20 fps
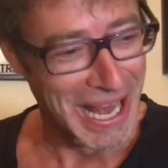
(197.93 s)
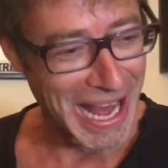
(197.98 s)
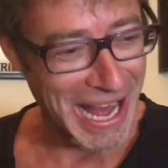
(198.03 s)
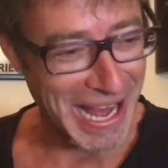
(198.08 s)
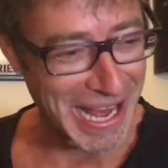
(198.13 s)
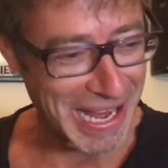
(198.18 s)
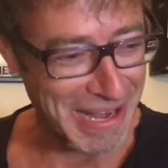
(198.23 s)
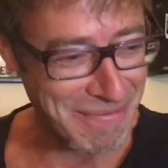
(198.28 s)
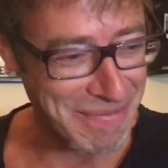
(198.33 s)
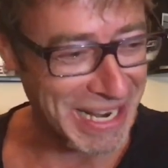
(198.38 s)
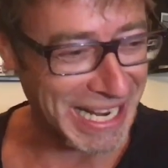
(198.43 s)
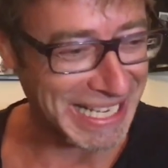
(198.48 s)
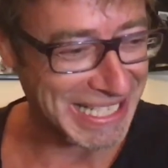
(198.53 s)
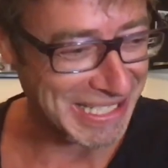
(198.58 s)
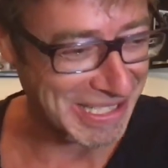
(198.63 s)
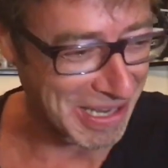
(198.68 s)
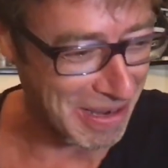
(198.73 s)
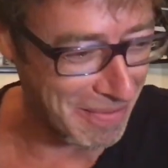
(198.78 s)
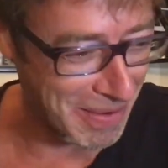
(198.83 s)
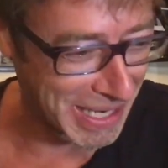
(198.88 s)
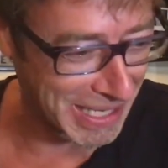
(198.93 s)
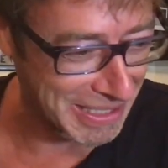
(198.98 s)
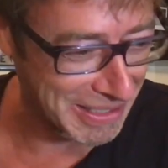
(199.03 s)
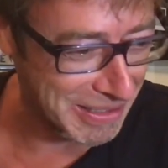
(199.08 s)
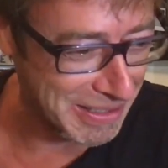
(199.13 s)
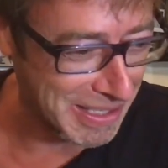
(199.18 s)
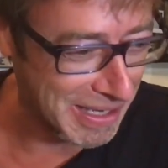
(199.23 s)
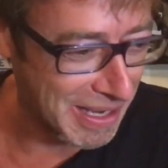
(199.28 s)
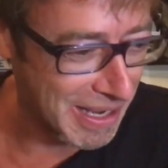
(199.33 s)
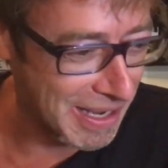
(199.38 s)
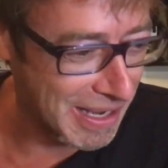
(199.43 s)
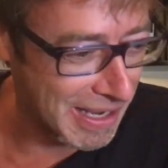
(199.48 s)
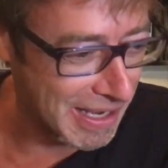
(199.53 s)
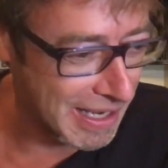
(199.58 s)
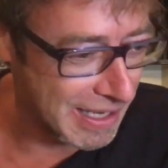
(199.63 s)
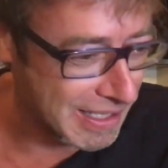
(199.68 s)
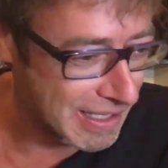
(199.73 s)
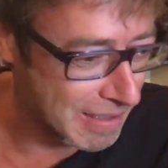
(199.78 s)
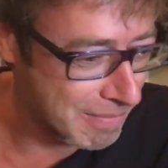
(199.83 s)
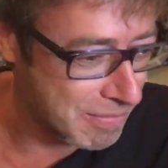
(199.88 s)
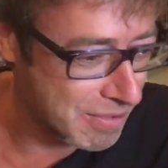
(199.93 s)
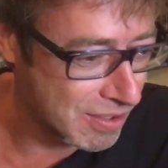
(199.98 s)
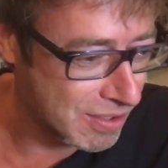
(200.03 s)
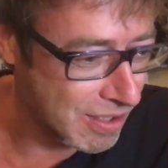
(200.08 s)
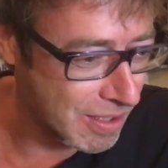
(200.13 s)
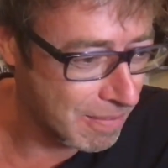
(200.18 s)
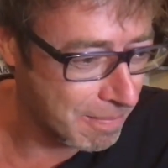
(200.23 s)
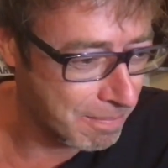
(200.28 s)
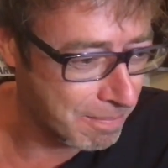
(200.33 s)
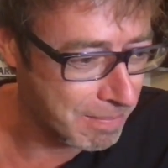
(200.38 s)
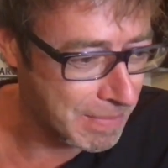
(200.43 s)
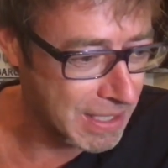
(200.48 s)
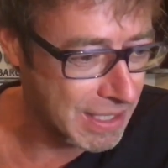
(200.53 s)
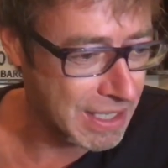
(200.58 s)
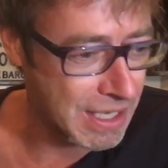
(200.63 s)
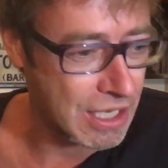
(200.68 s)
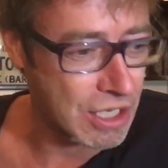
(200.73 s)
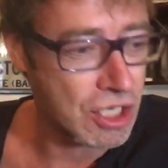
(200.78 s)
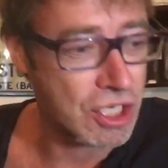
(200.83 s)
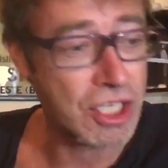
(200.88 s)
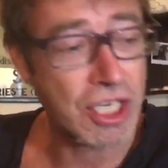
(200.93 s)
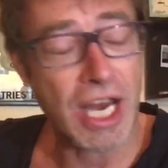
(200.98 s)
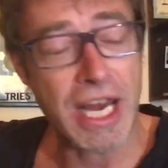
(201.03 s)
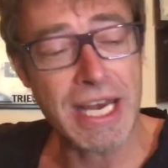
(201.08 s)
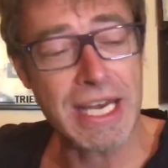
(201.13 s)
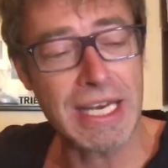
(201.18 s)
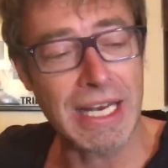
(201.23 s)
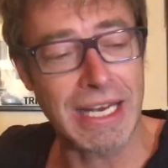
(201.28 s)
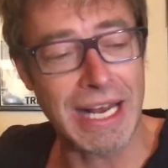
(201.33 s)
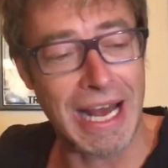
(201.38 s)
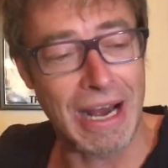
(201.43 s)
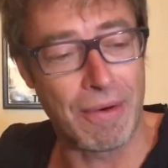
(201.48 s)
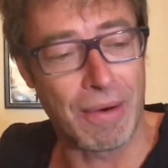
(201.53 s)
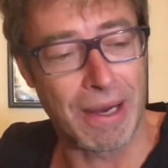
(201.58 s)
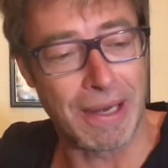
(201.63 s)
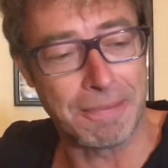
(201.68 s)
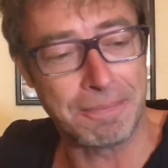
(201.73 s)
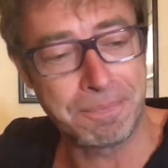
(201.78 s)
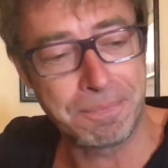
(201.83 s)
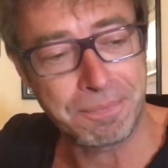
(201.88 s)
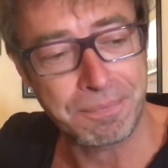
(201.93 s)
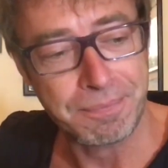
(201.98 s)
Next comment comes from Shane Lauer.